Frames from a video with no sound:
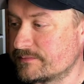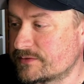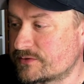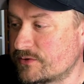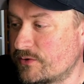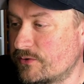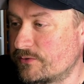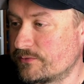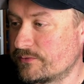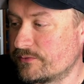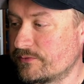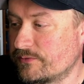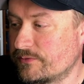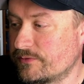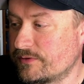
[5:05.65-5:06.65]
So
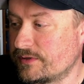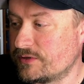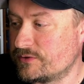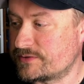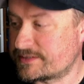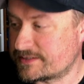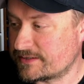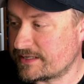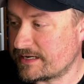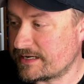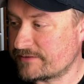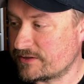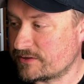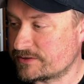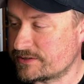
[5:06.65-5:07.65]
you still
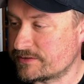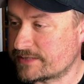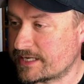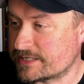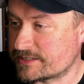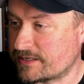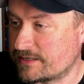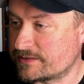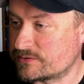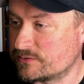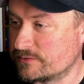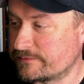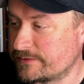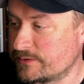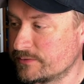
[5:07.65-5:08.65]
have the all geocache hide.
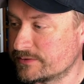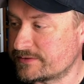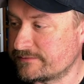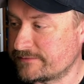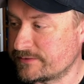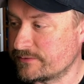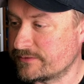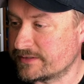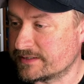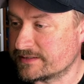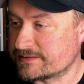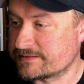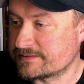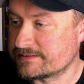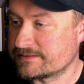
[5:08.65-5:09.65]
So if you were to view
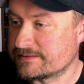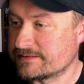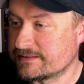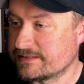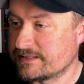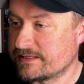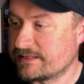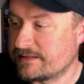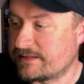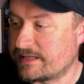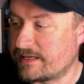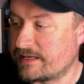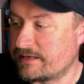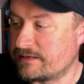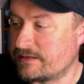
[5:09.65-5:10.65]
this,
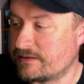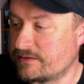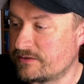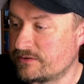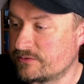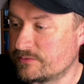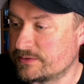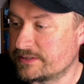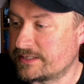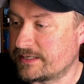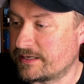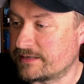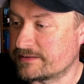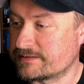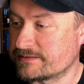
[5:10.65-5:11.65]
then you would
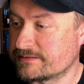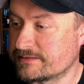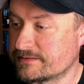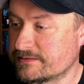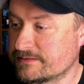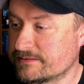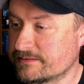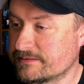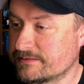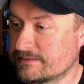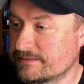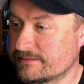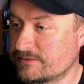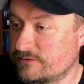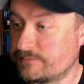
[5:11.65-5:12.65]

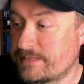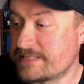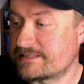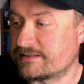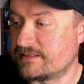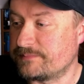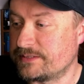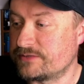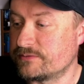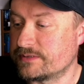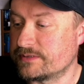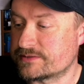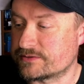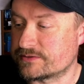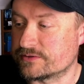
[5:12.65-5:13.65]
basically be
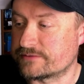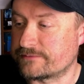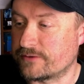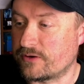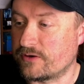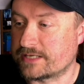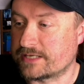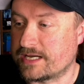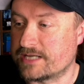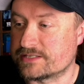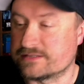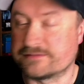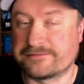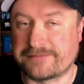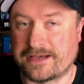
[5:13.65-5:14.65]
doing a search for all
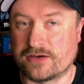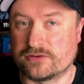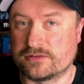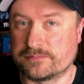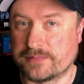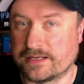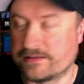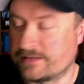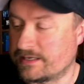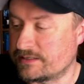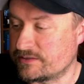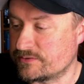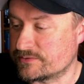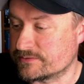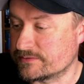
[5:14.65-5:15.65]
caches found by that
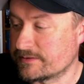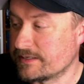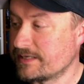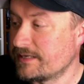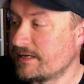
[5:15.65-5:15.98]
user.